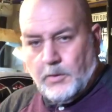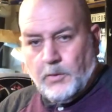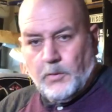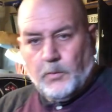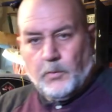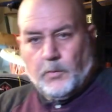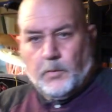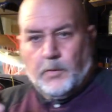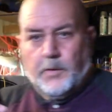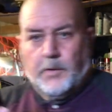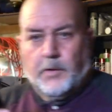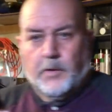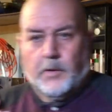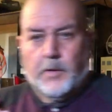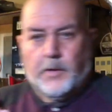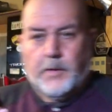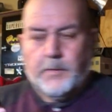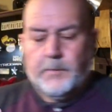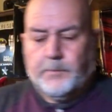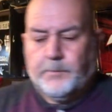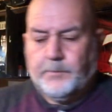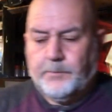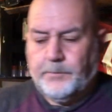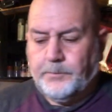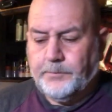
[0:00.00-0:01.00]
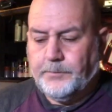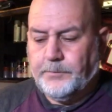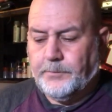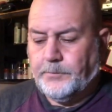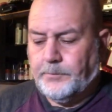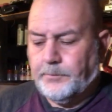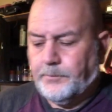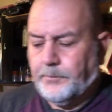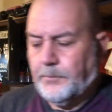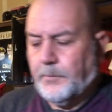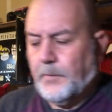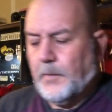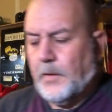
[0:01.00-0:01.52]
one on,
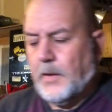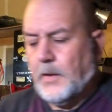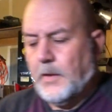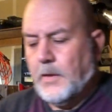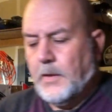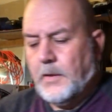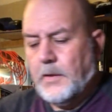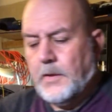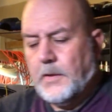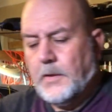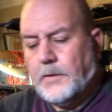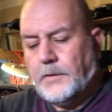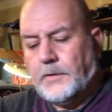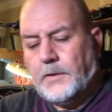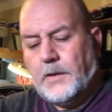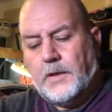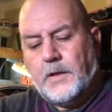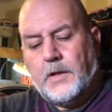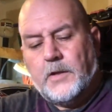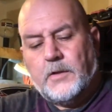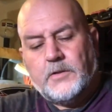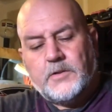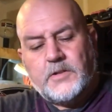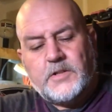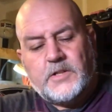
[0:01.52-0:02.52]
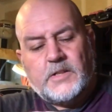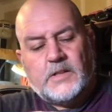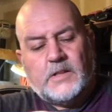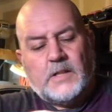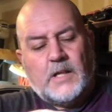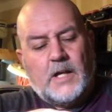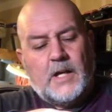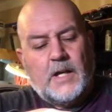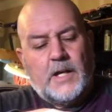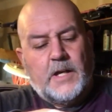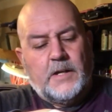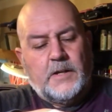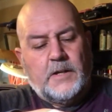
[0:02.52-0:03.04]
and it'll
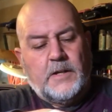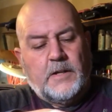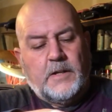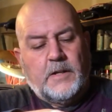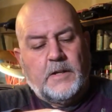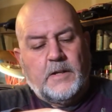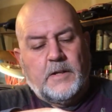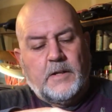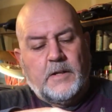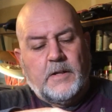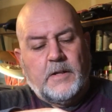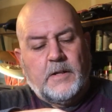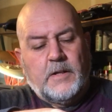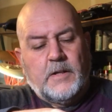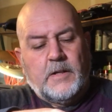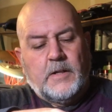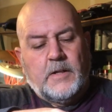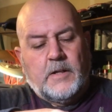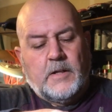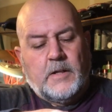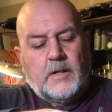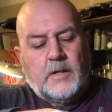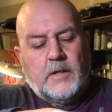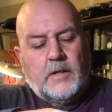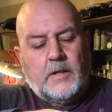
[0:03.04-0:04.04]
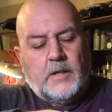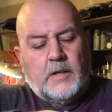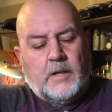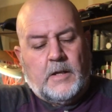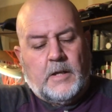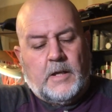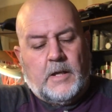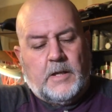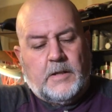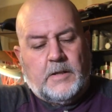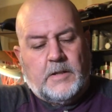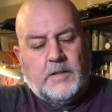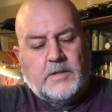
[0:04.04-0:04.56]
slide
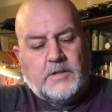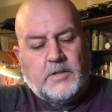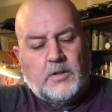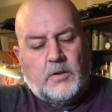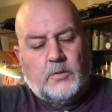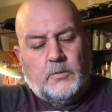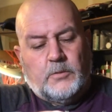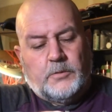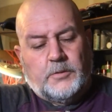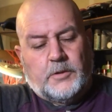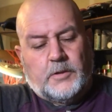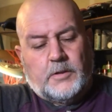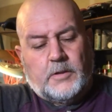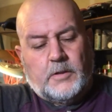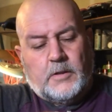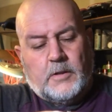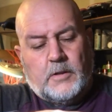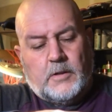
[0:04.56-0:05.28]
in this holder